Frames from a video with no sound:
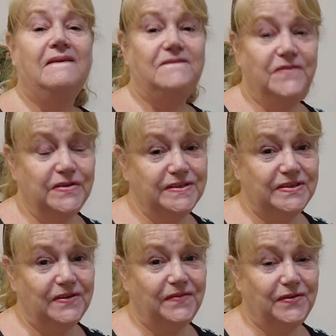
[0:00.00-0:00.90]
First
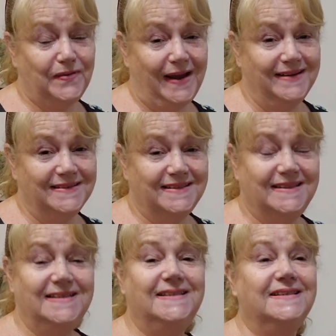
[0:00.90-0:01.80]
off the ranks,
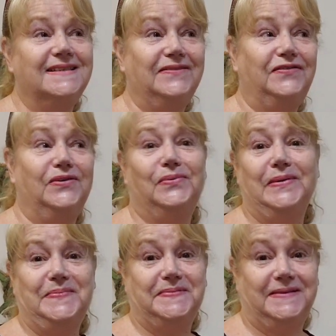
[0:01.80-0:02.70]
this is if your
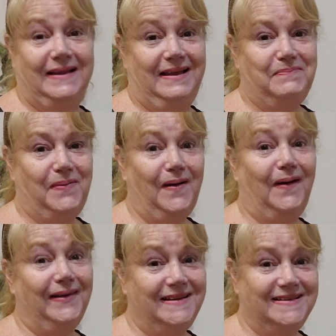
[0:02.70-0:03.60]
WIP
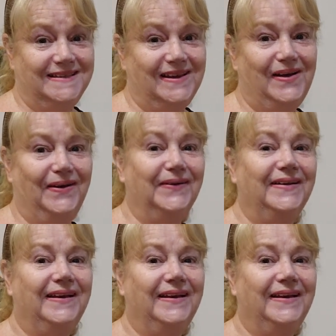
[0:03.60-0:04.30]
pile is low